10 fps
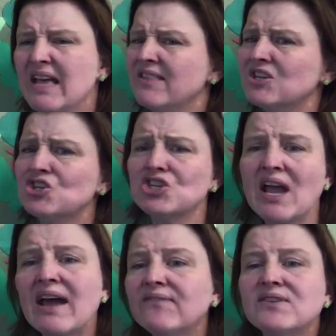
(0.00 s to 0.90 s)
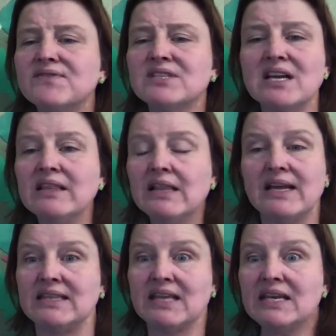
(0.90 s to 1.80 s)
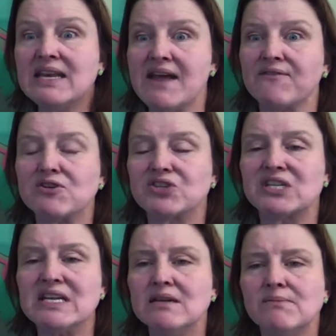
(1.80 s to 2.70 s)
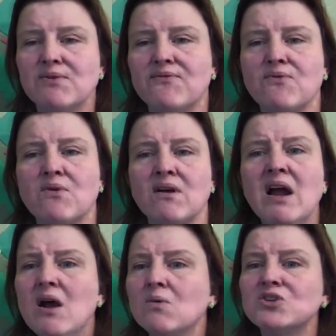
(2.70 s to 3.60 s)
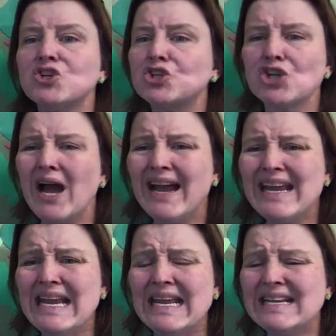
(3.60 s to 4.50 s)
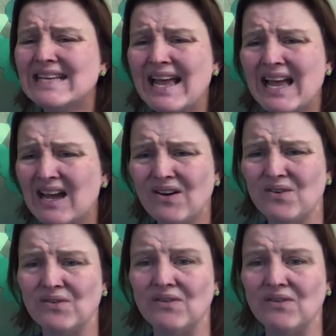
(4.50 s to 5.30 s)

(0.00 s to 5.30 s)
the shaft of sunlight they'd never seen before, was shining down.